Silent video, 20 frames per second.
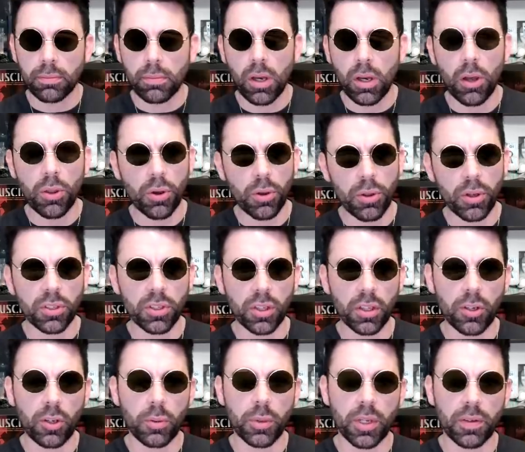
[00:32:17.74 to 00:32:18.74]
Although there's a
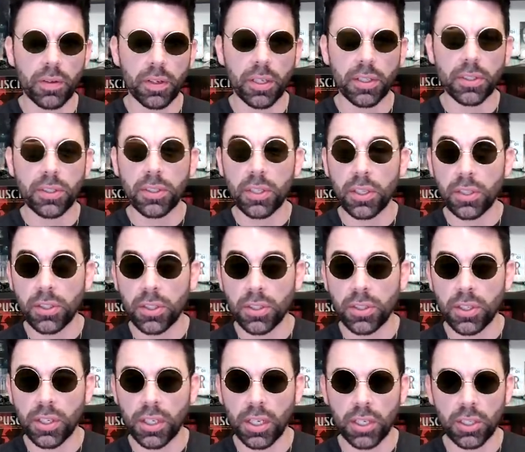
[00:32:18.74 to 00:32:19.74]
little bit of a
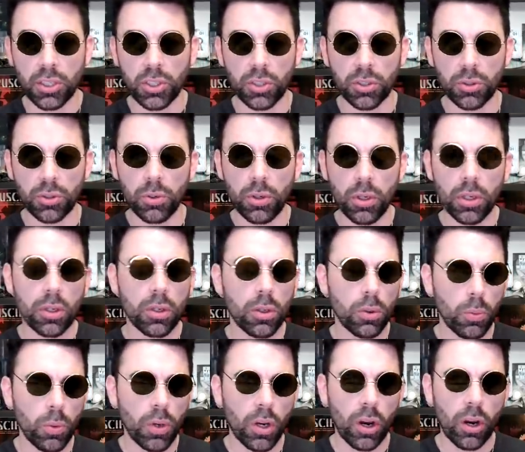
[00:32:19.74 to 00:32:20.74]
consistency issue,
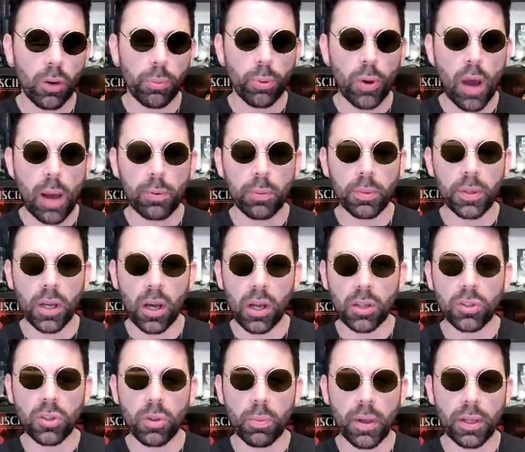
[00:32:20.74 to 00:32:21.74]
we are probably
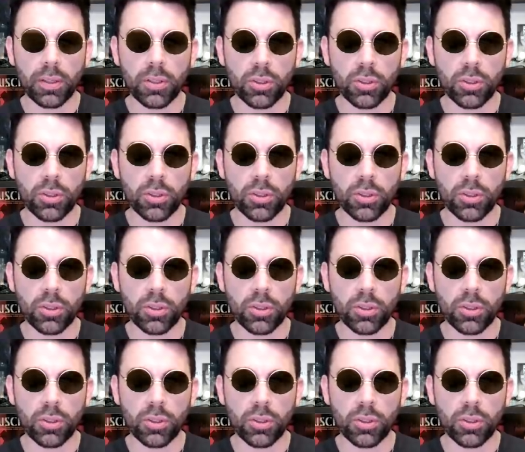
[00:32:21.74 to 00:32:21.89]
also meant